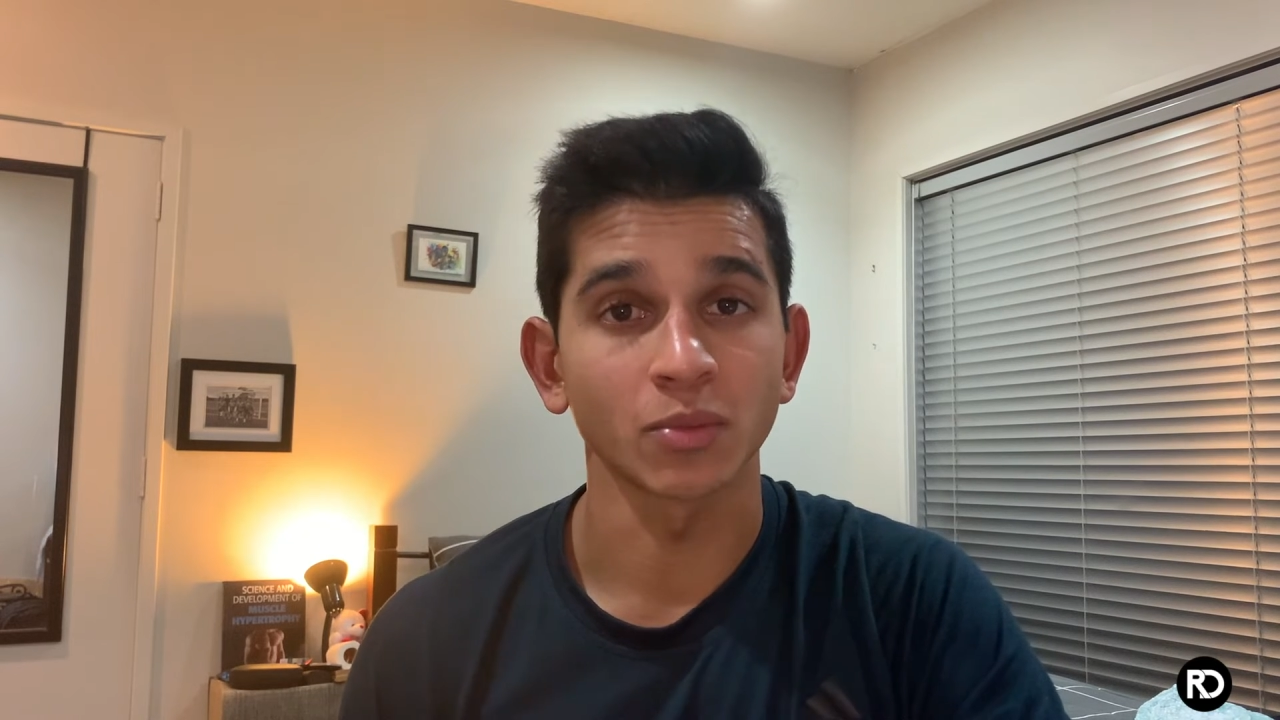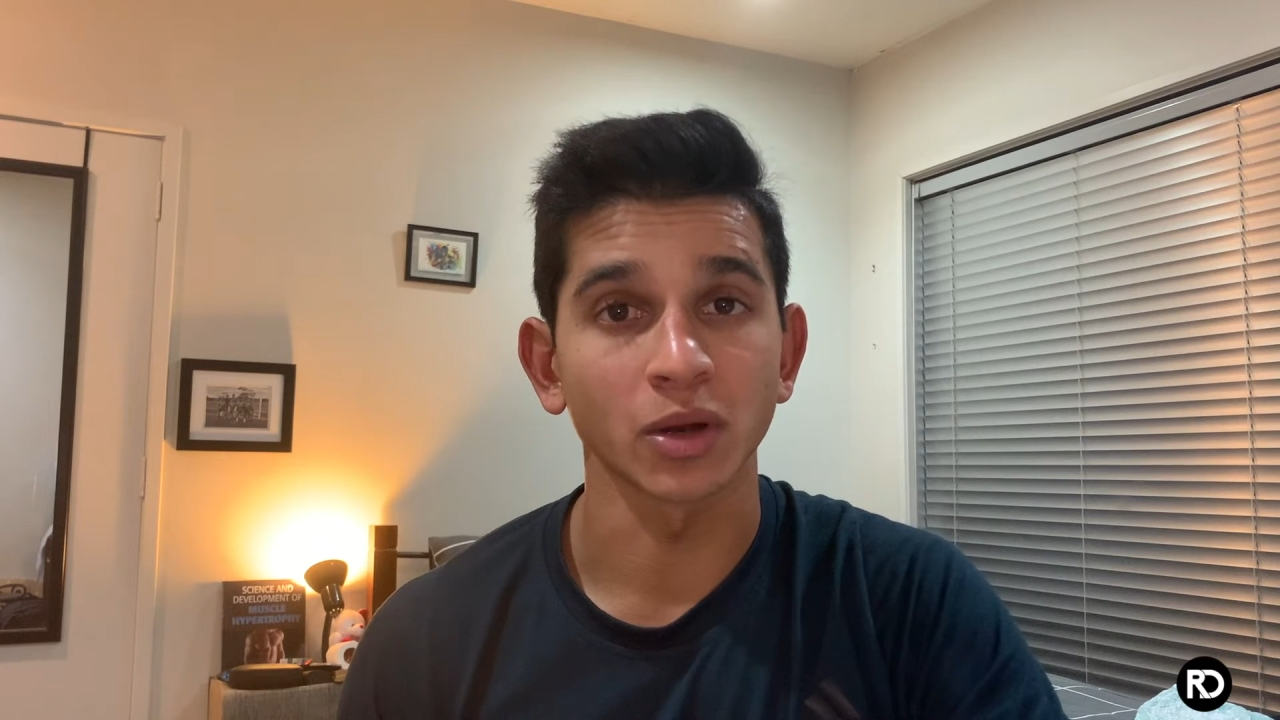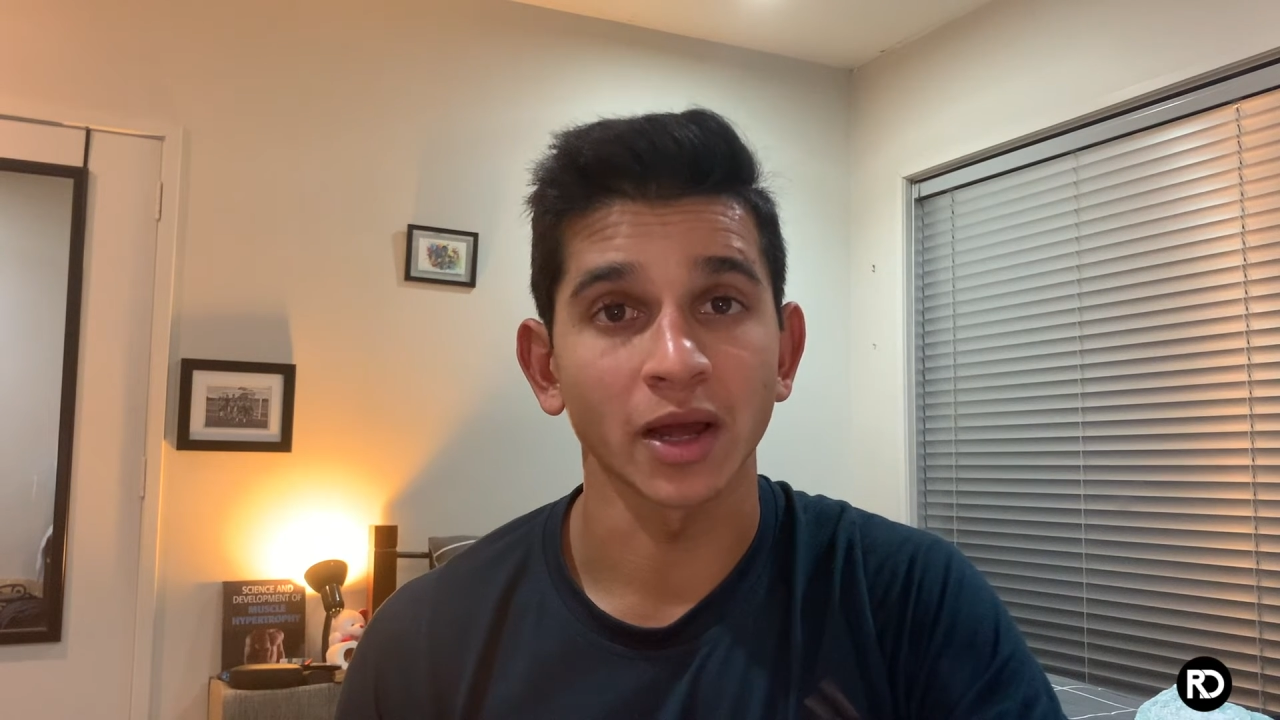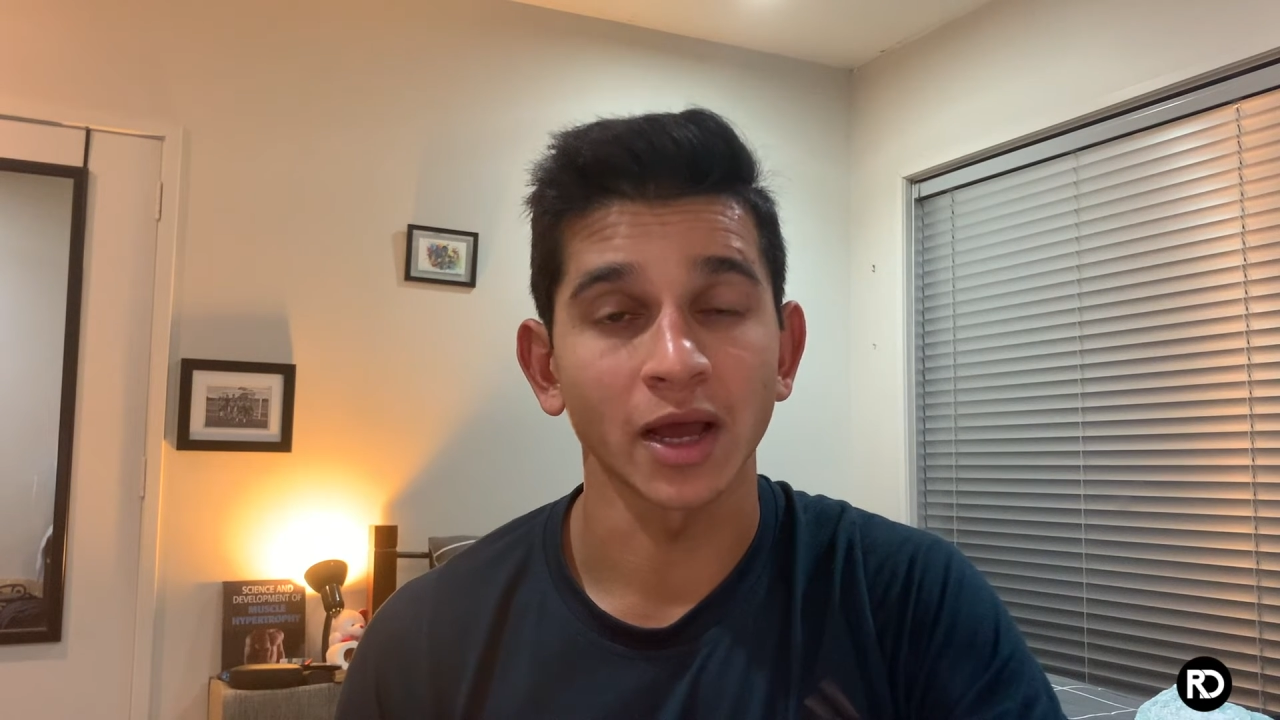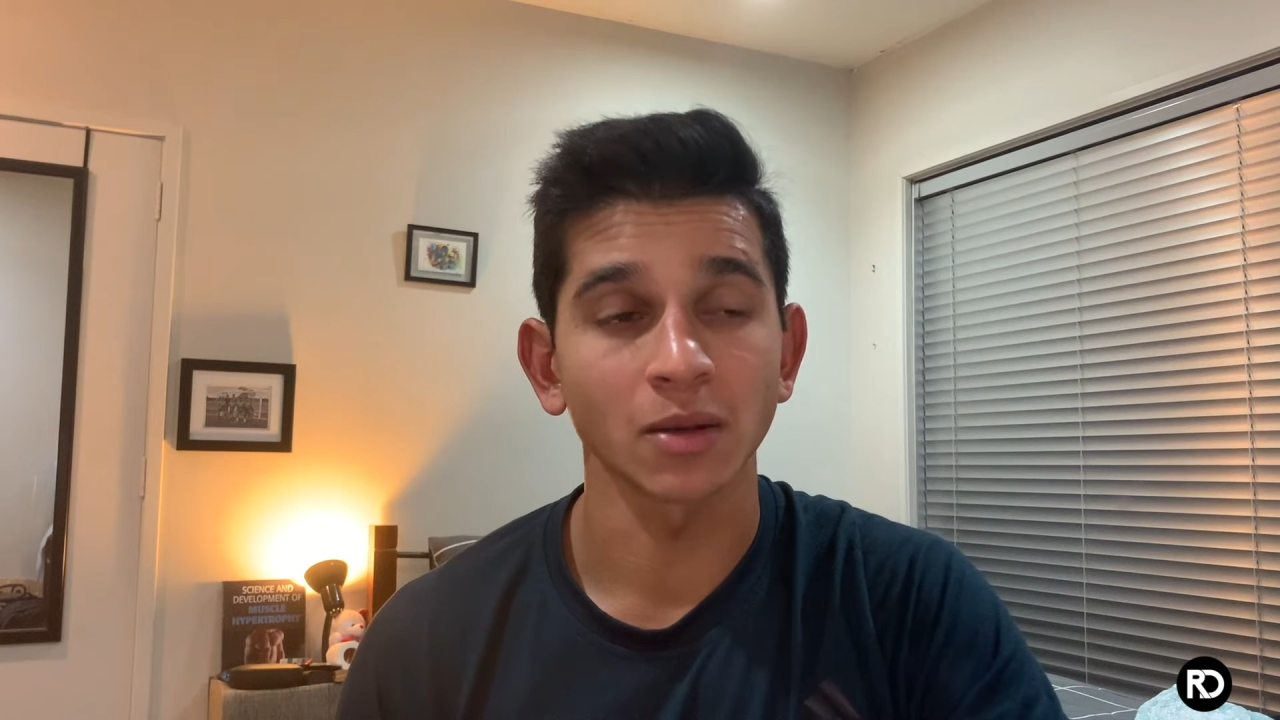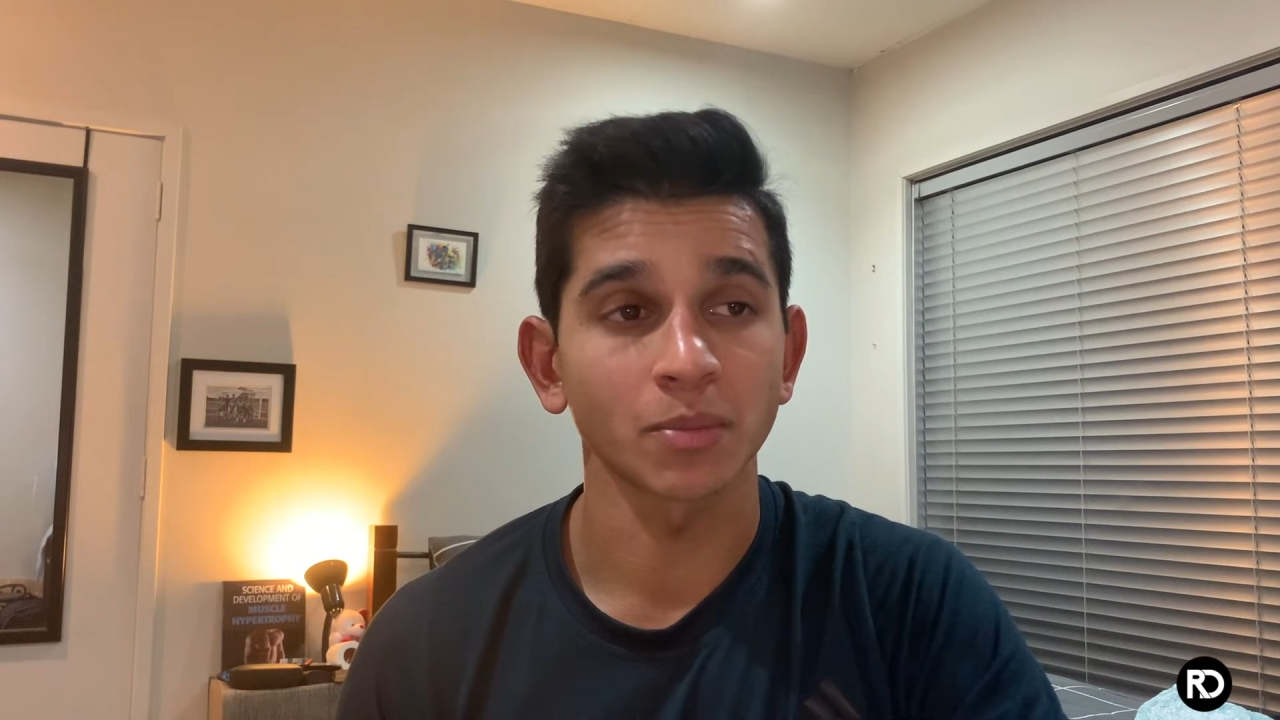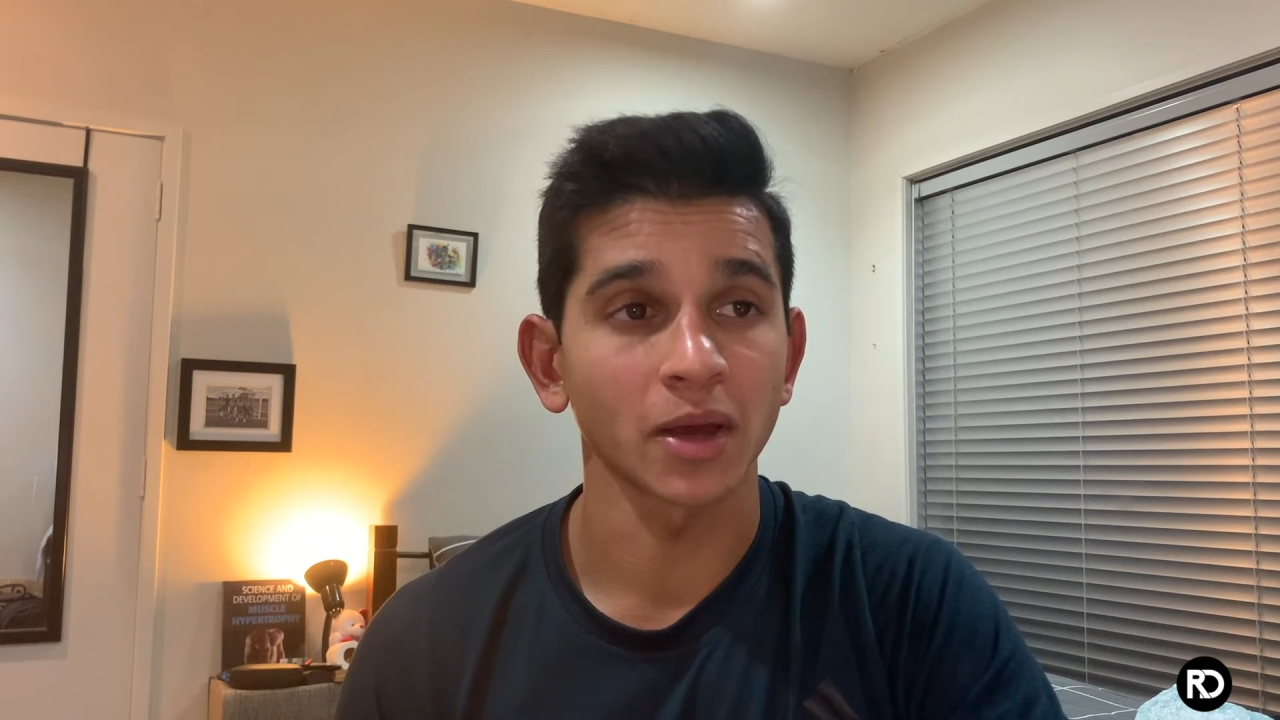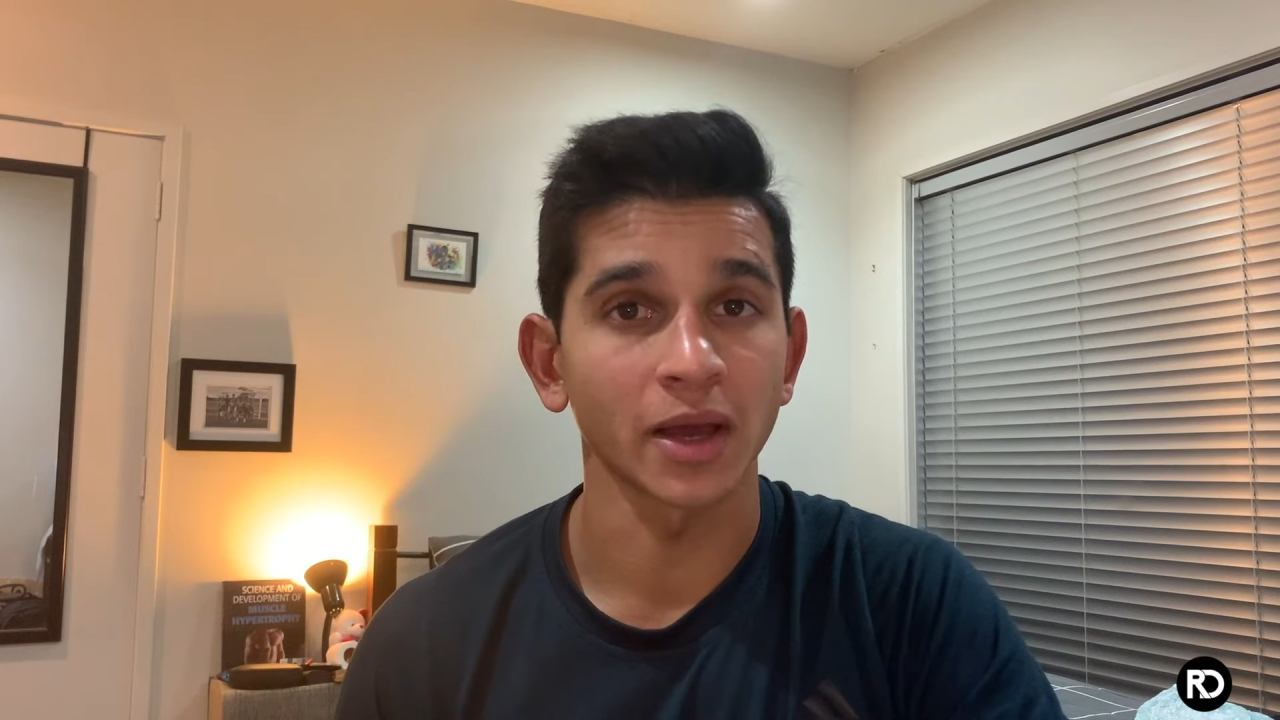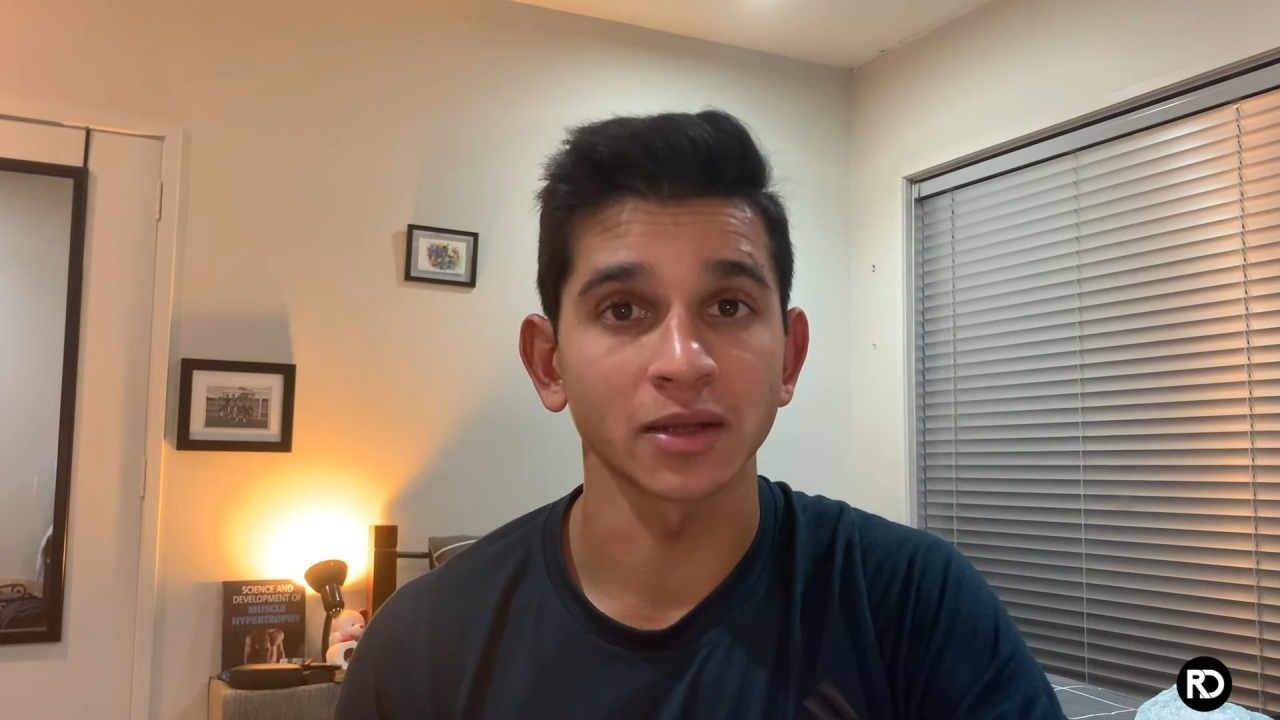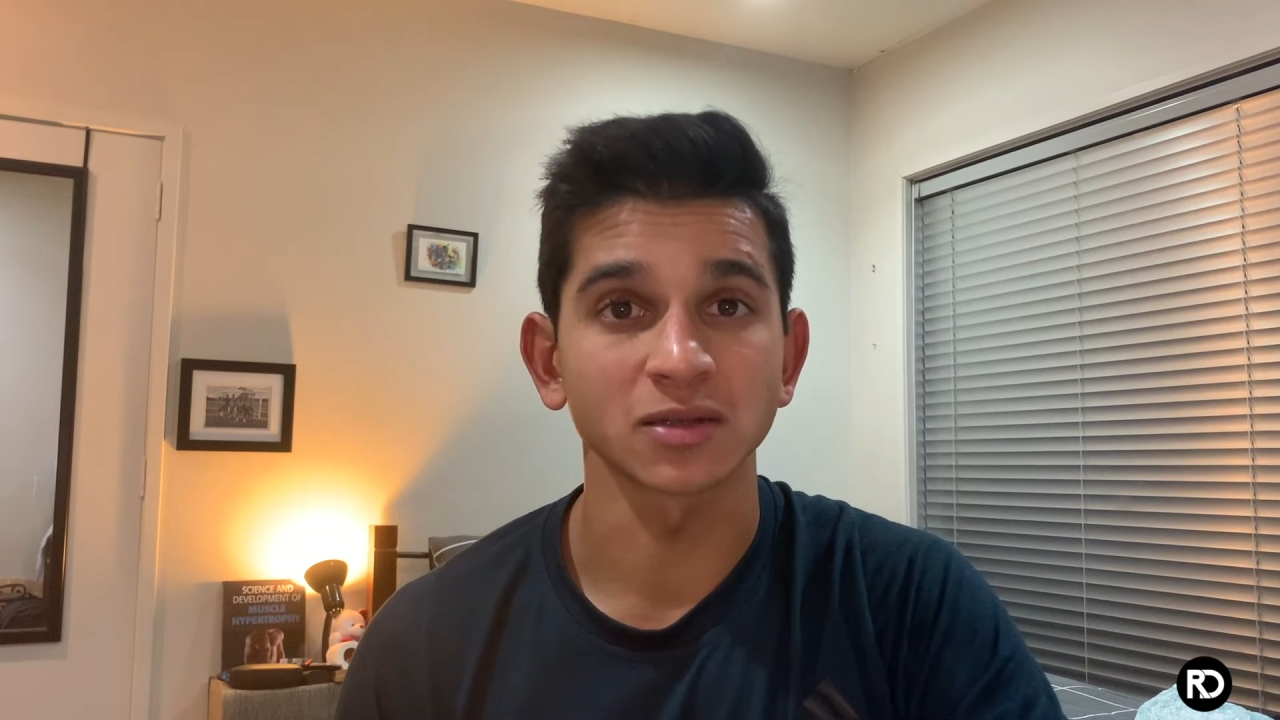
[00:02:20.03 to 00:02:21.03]
it will
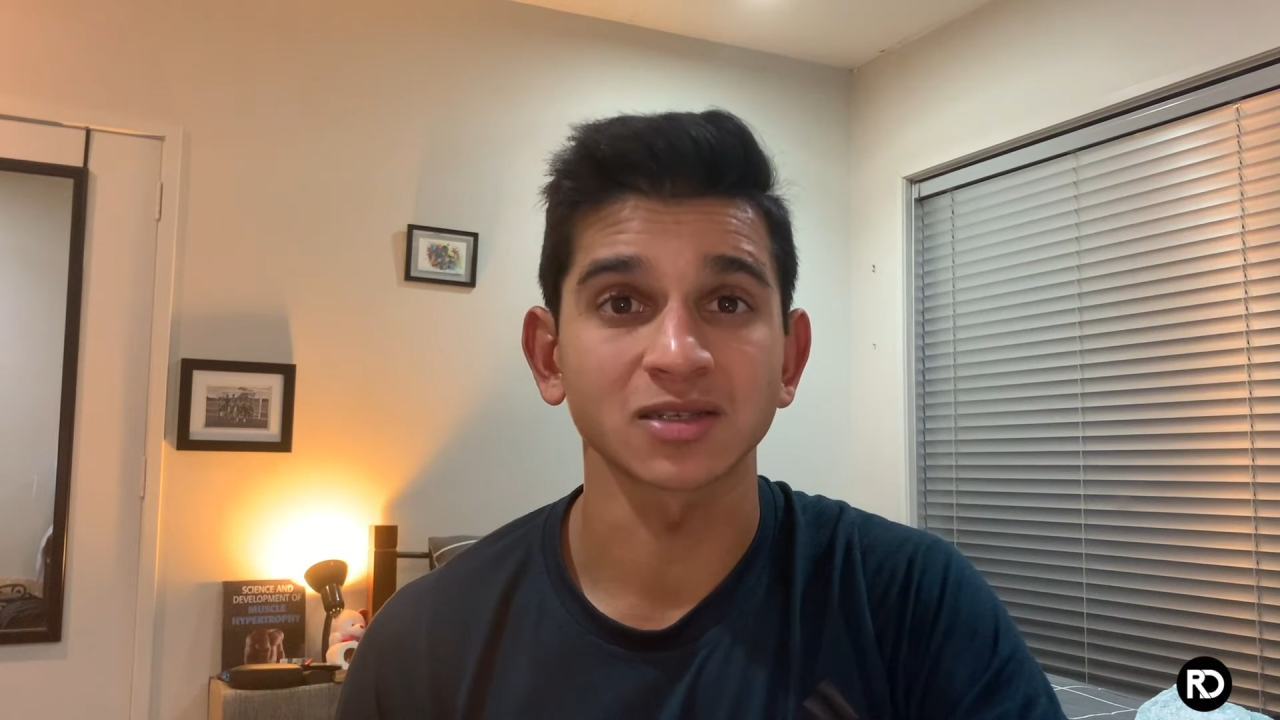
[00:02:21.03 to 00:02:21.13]
help and